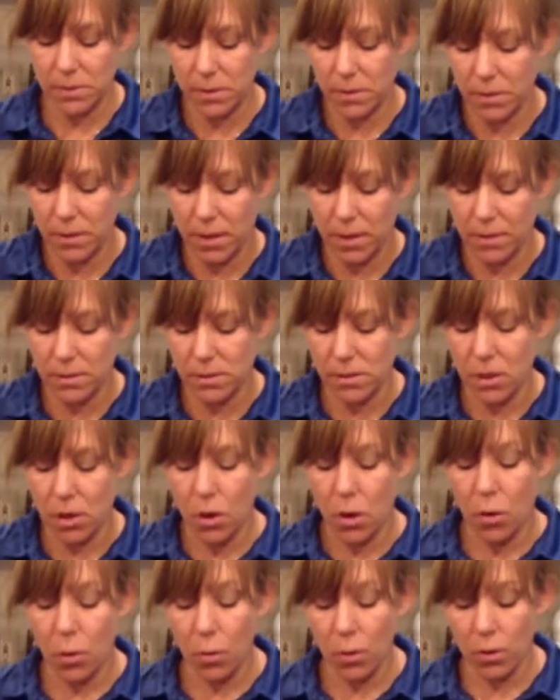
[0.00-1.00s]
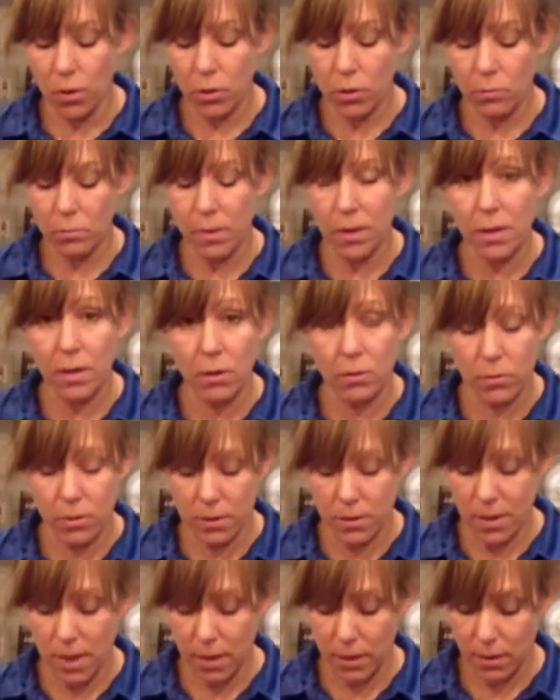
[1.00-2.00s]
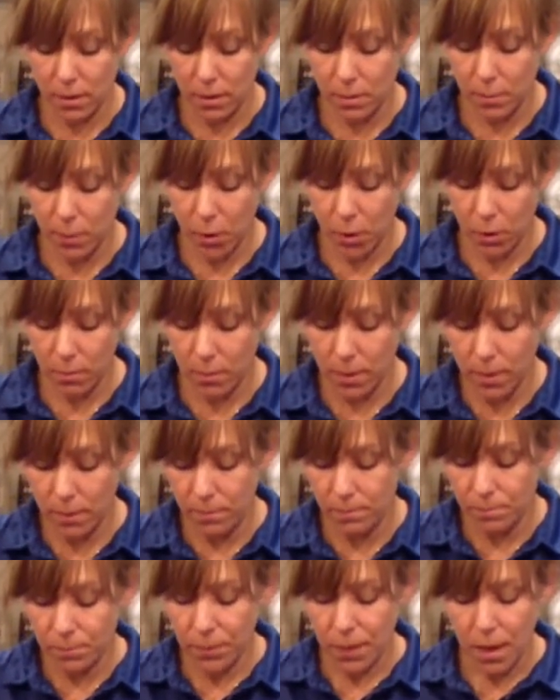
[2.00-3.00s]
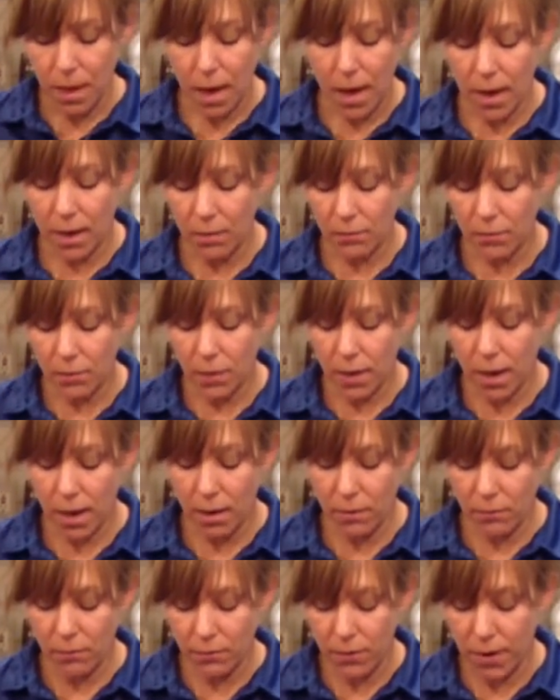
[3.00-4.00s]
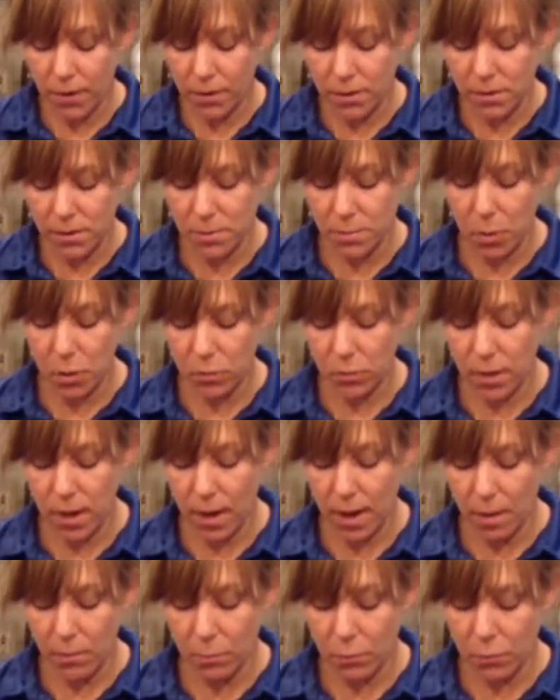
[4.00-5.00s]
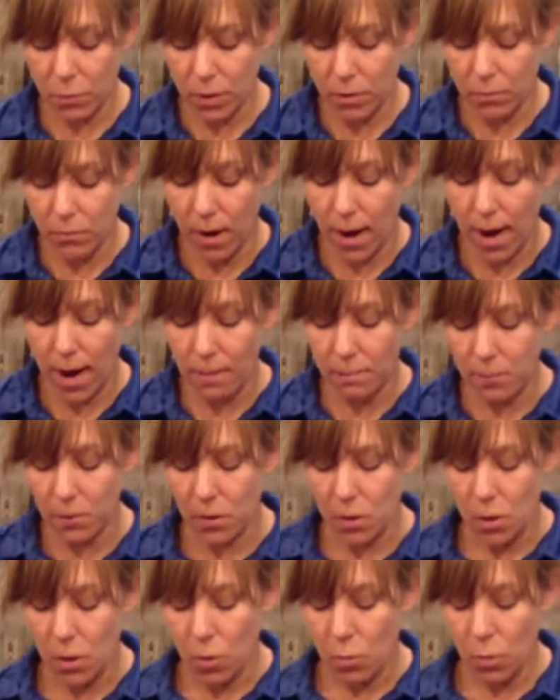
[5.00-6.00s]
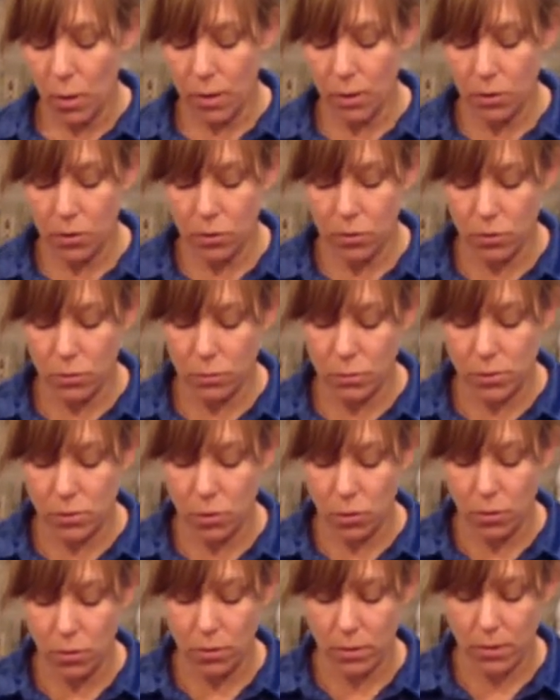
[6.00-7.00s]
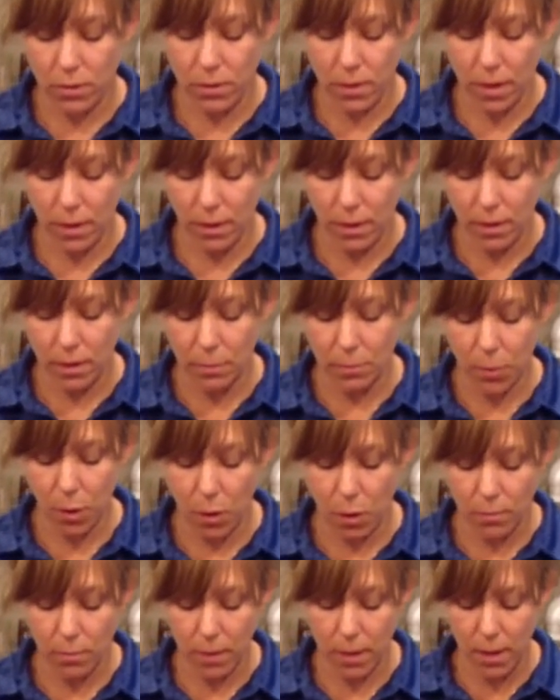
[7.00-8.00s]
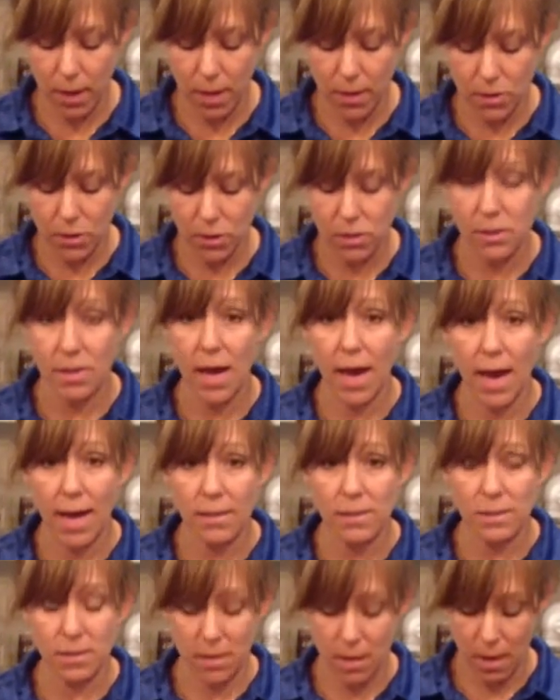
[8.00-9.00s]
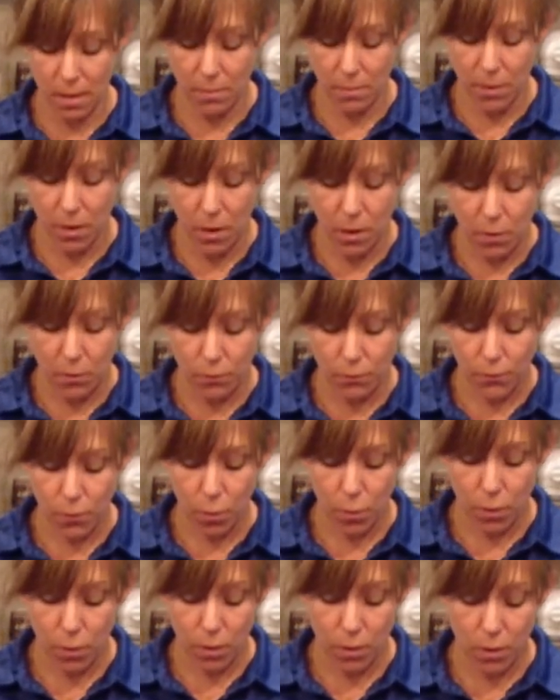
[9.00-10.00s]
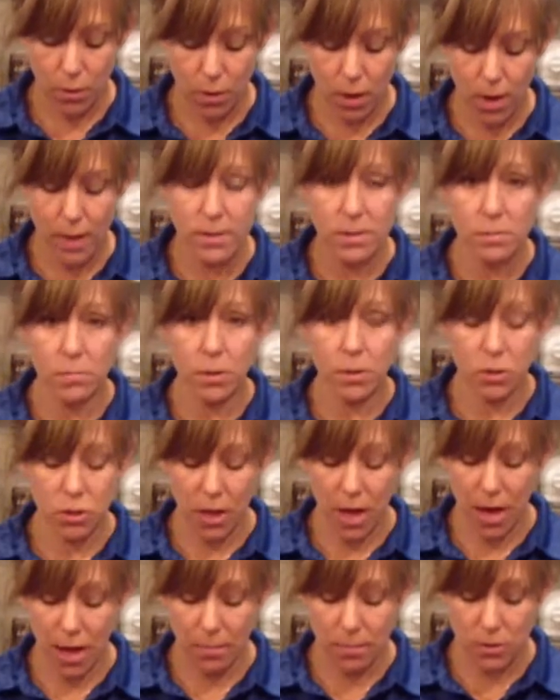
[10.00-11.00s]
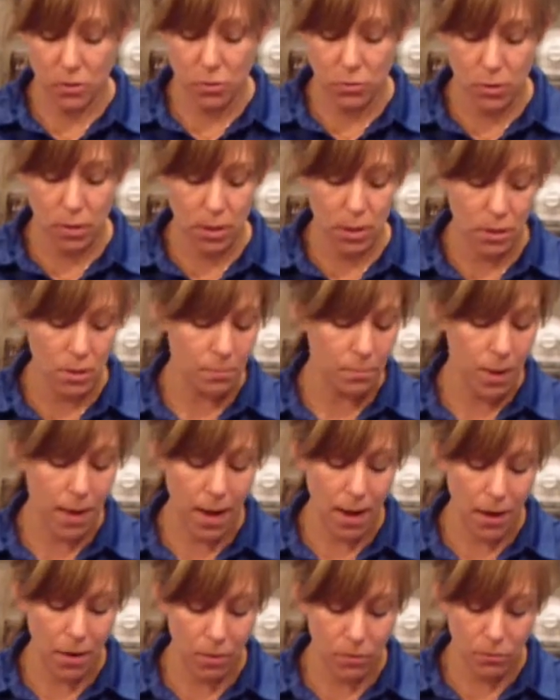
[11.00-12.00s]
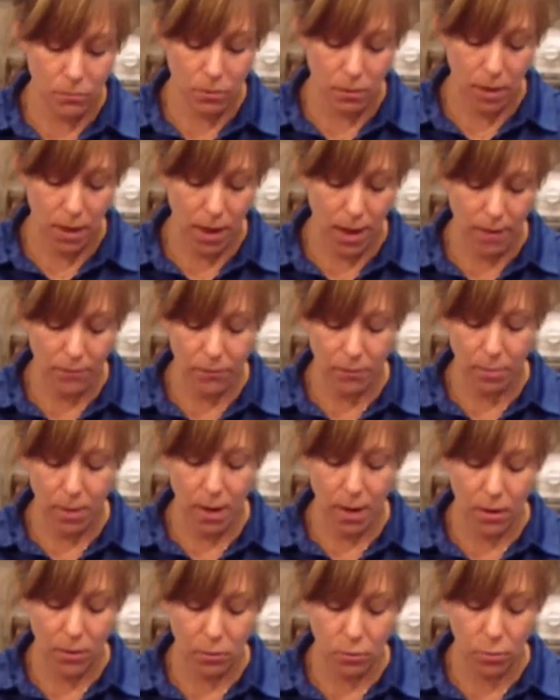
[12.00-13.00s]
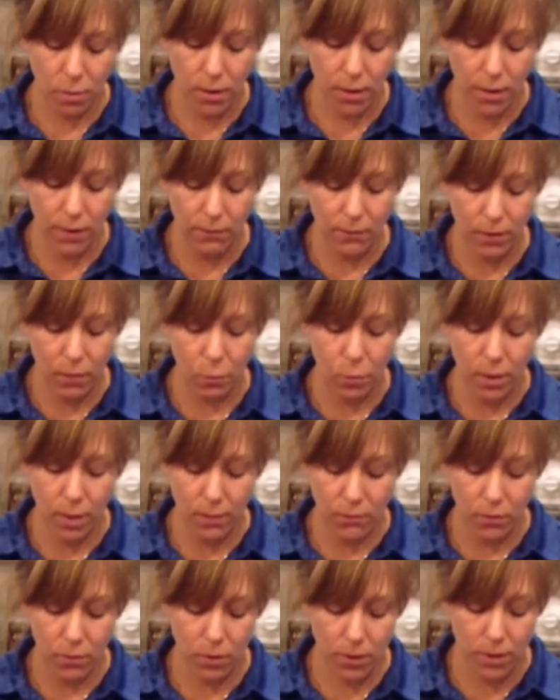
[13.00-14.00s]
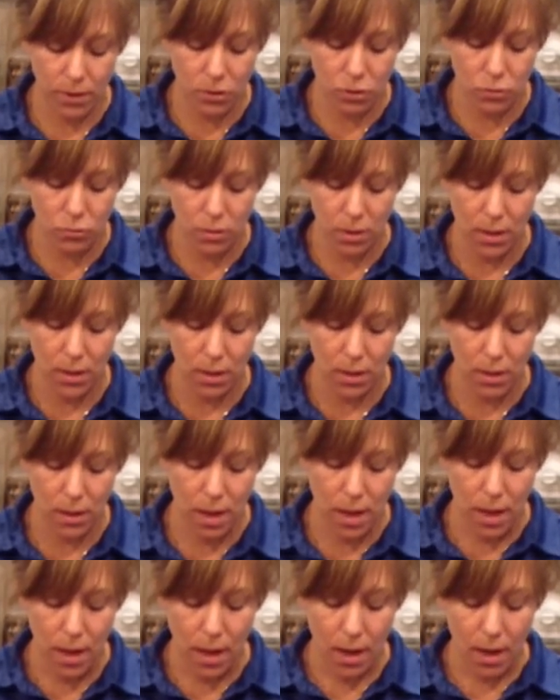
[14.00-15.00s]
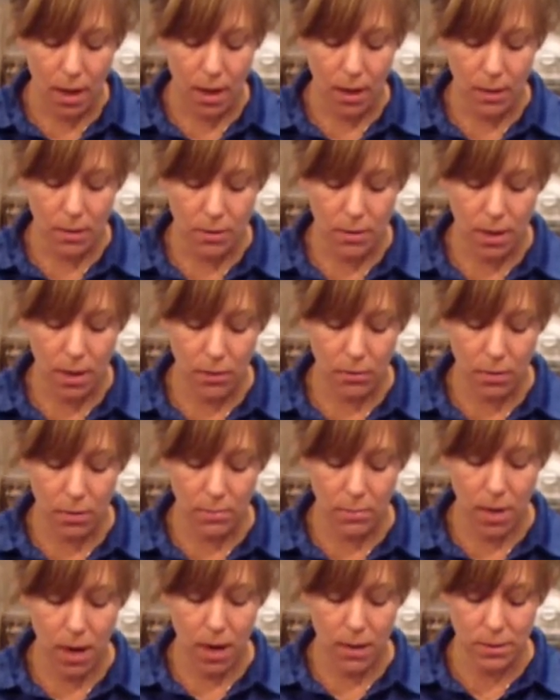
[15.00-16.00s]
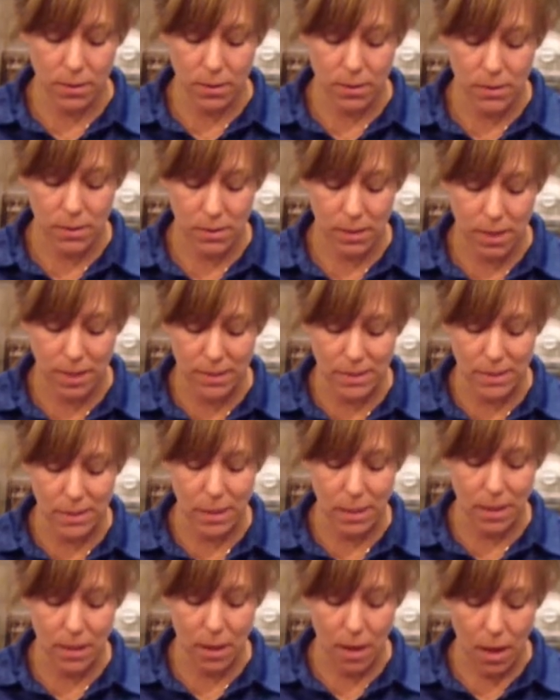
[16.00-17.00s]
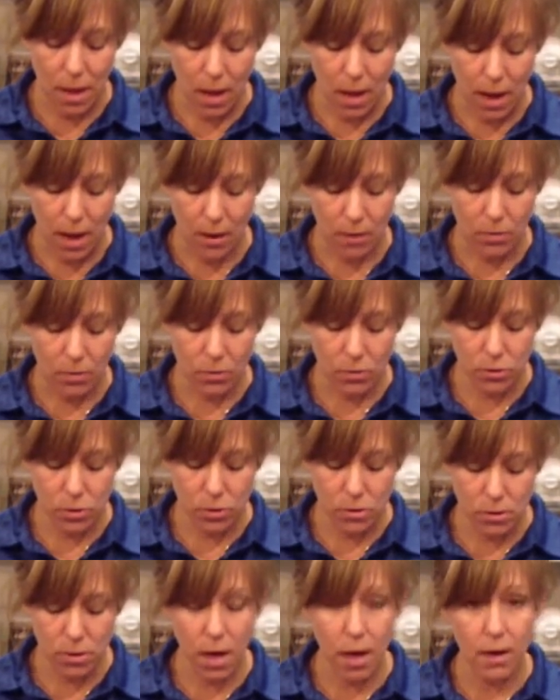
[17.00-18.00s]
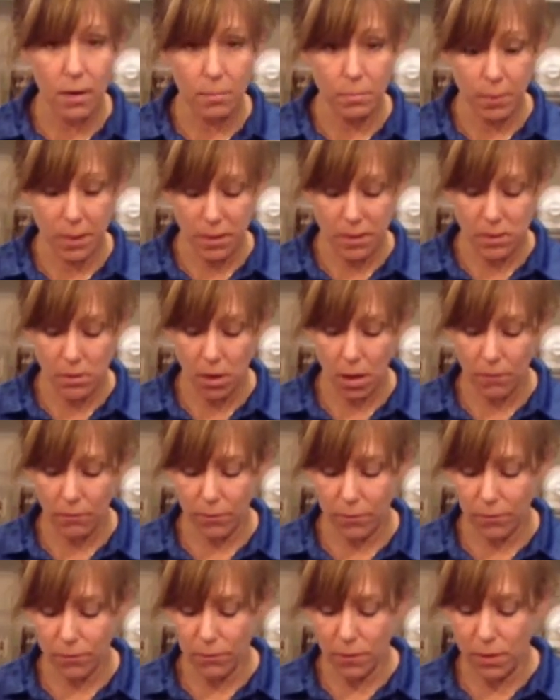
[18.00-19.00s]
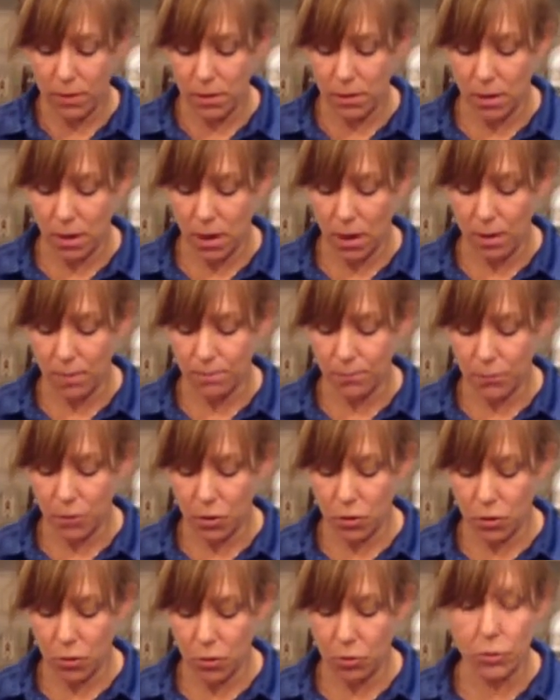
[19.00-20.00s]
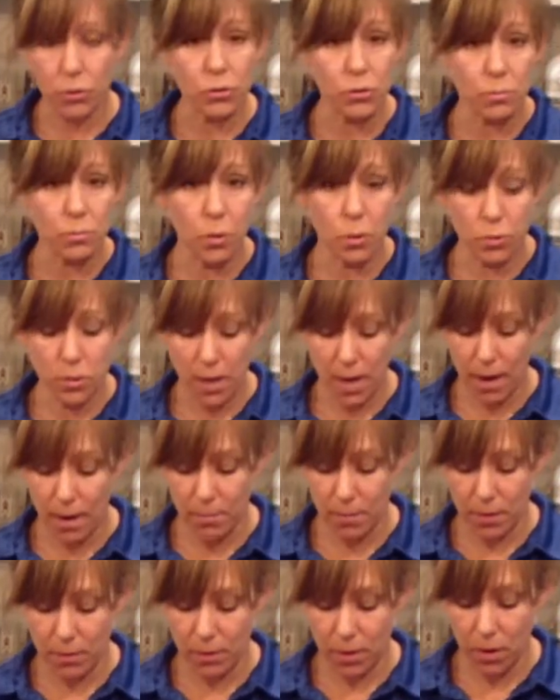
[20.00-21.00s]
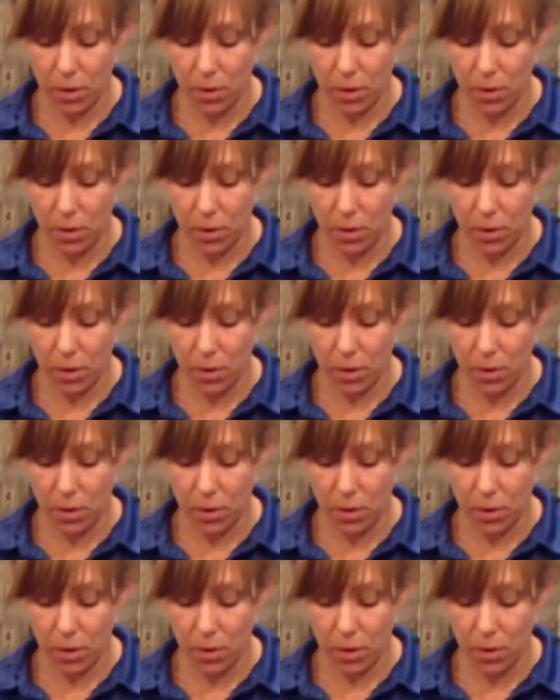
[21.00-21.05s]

of things. Or it could be near the deli department. And if you can't find a smoked ham pre-wrapped, what you could do is go to the deli department and just ask them for as much ham as you need, a pound, a half a pound, whatever it is you need, and tell them not to slice it, and they'll just cut a piece off of the cured or smoked ham that they